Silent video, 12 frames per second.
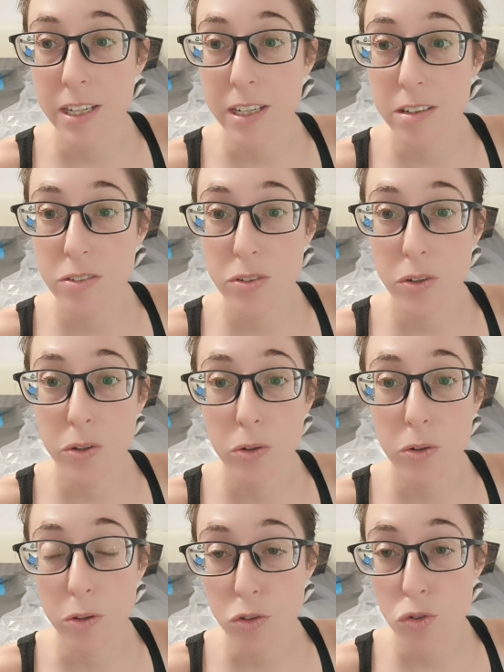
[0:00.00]
So, got
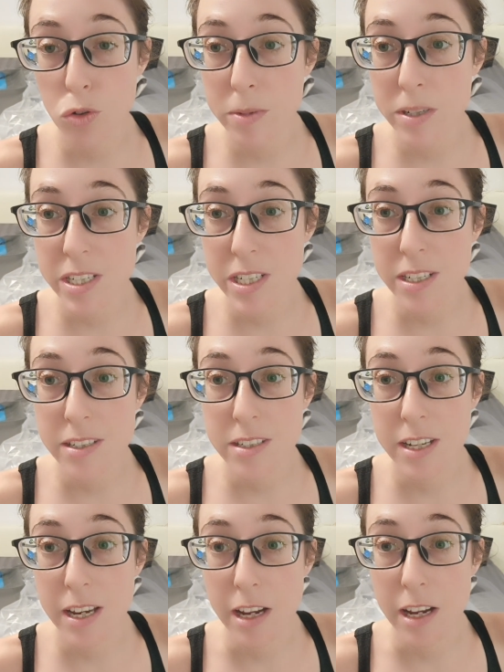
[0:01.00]
the trauma shears to
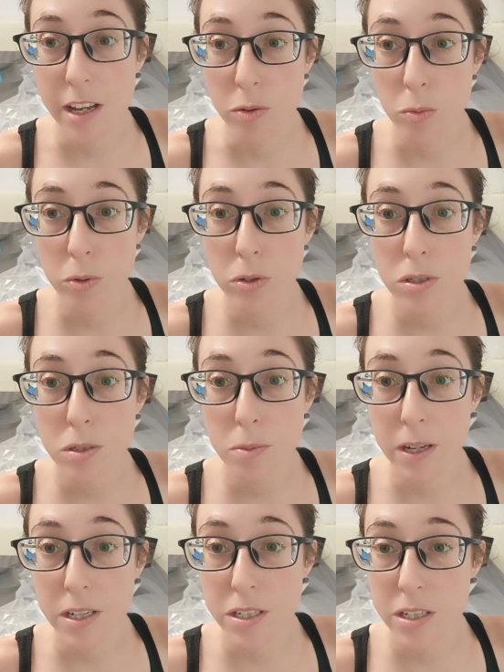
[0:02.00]
get at the wound to
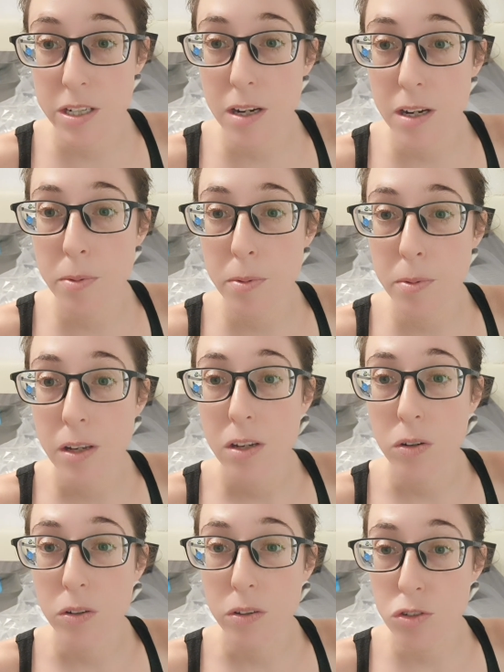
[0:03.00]
patch it up,
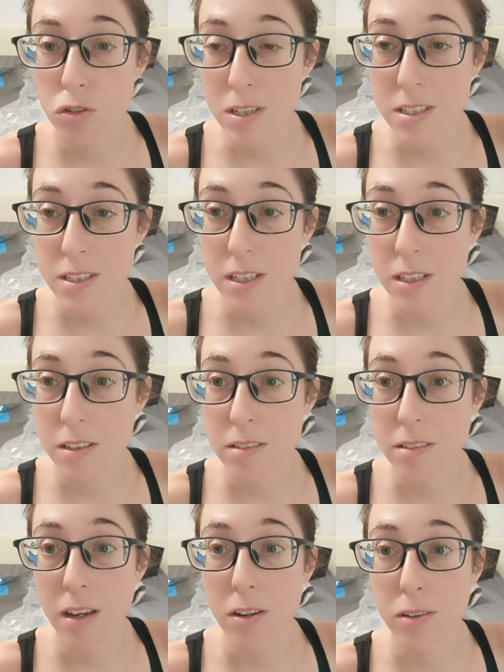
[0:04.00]
got the dressings,
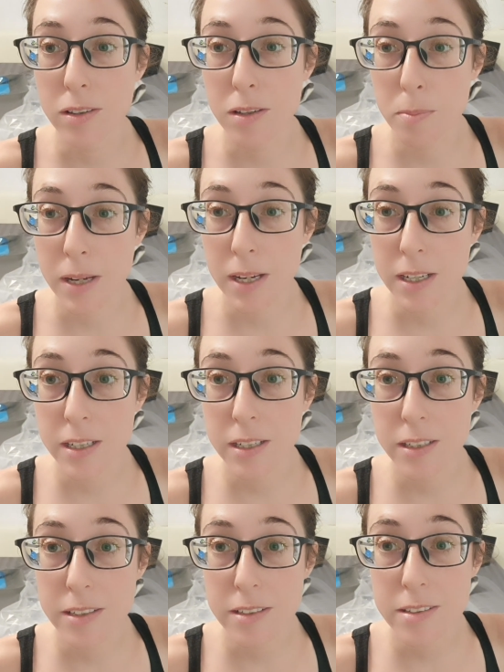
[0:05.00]
and got the
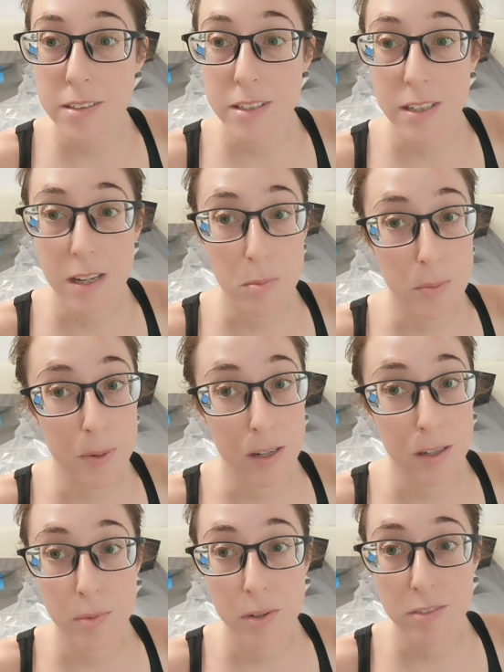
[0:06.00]
painkillers to get me back on
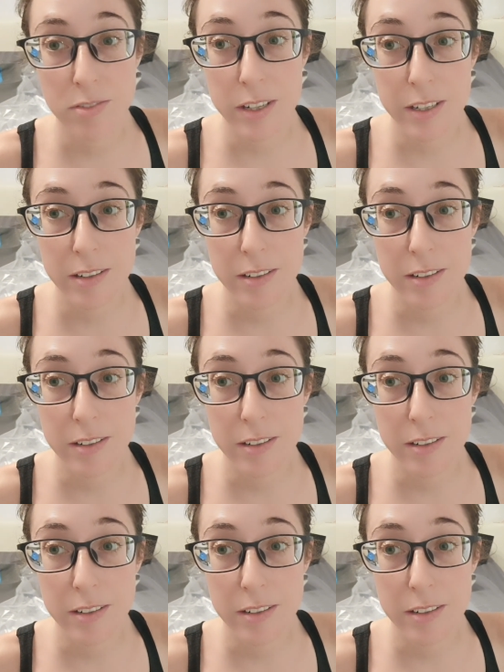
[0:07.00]
my feet.